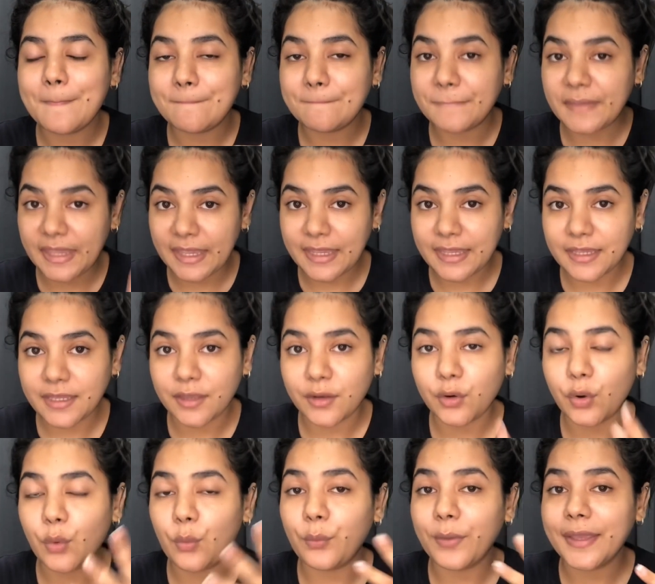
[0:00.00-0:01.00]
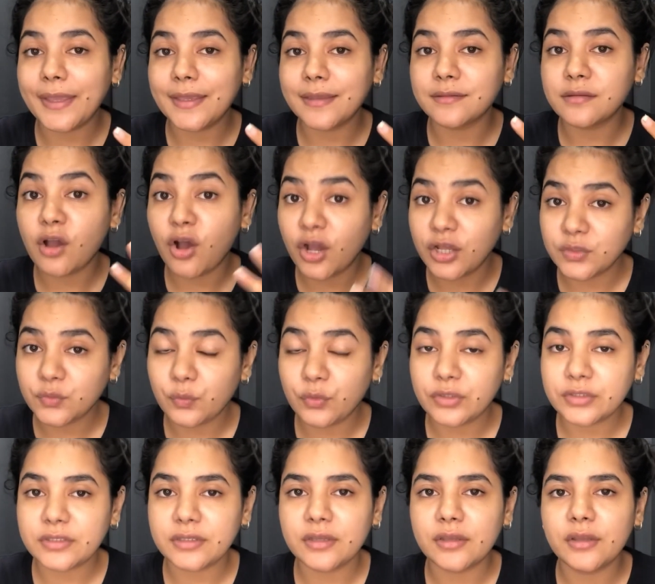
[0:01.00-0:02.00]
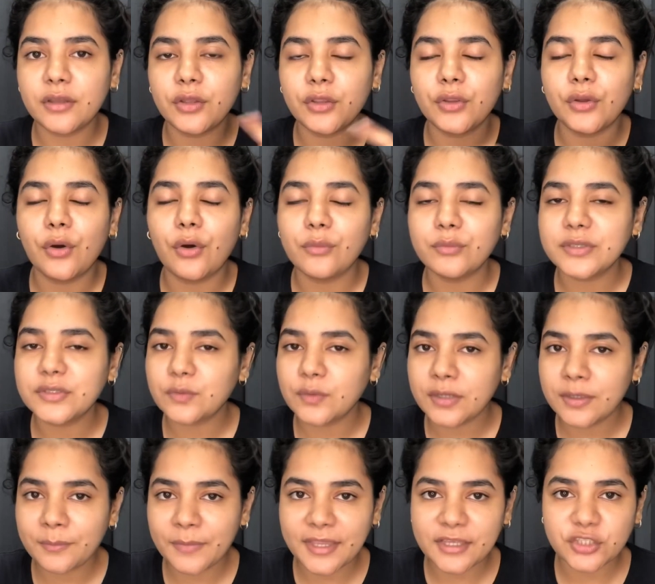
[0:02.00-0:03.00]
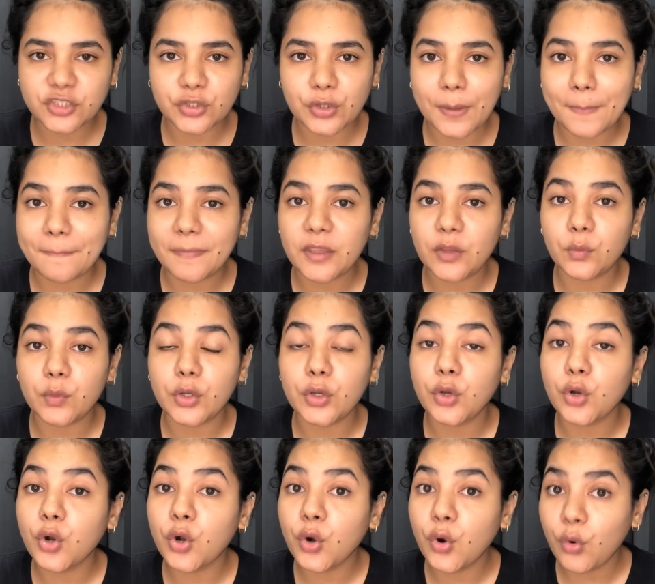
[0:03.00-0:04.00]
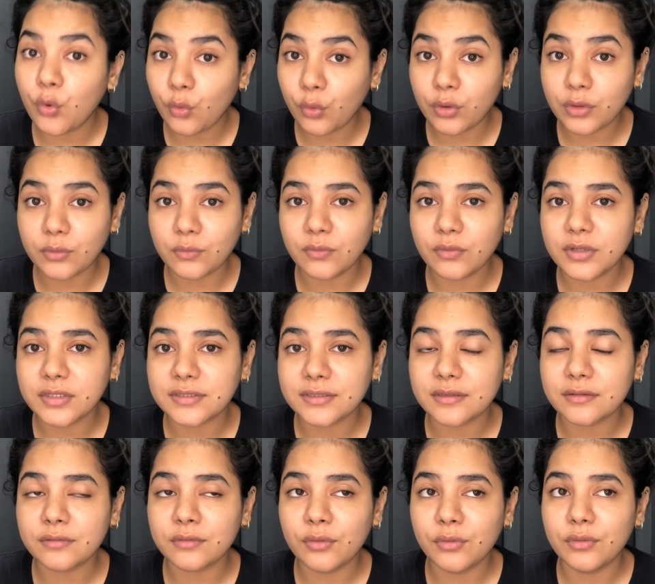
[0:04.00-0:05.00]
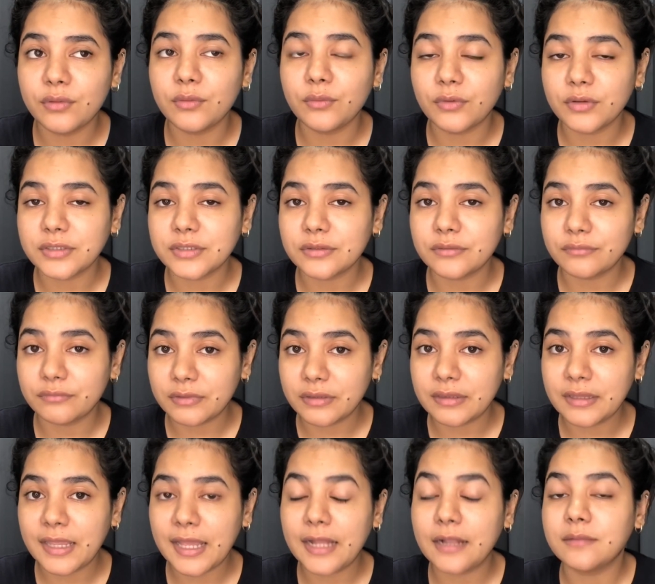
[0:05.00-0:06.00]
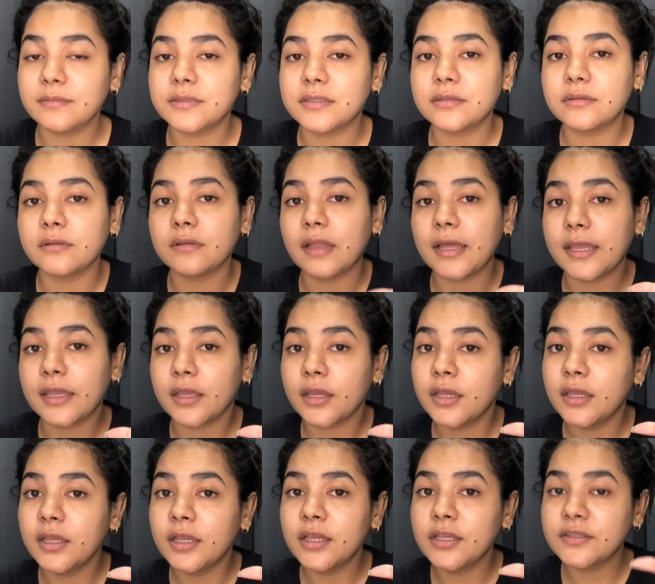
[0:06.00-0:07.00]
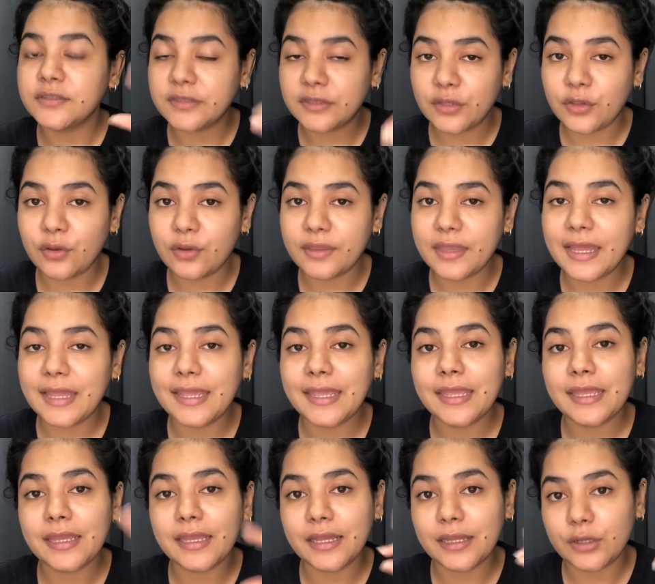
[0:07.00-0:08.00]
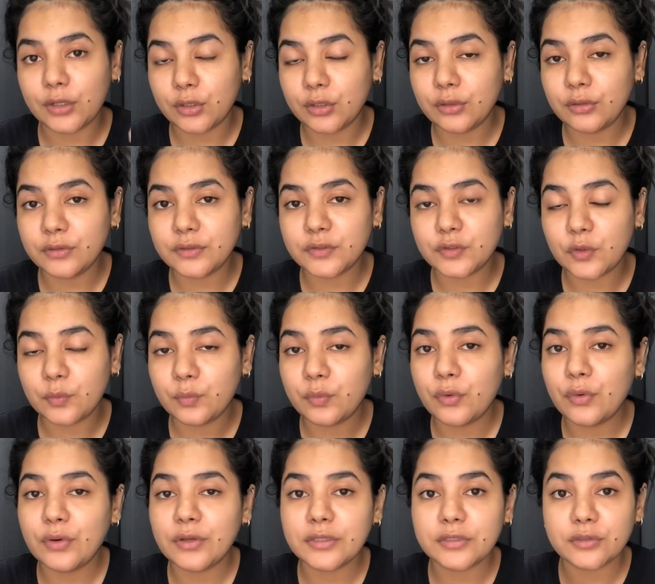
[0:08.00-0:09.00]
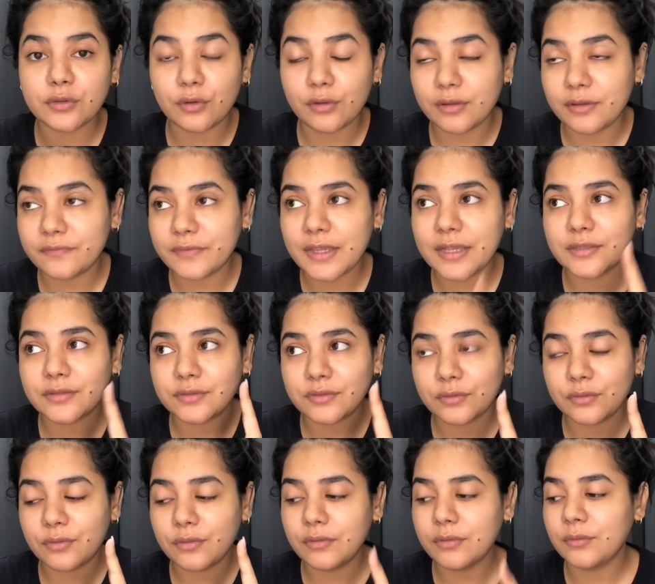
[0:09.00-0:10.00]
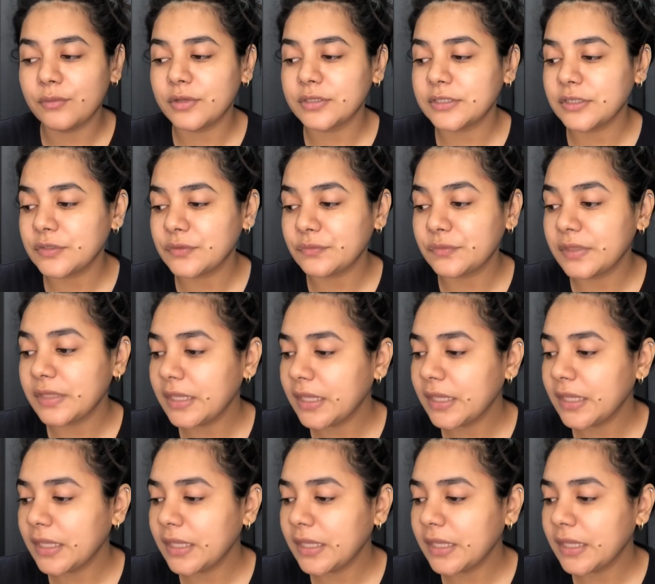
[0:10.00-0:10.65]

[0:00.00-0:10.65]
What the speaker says: bathe with hot water. Always want to make sure and bathe with cold water. Cold water really helps to like secure that ink and close your pores, all of that. So cold water is really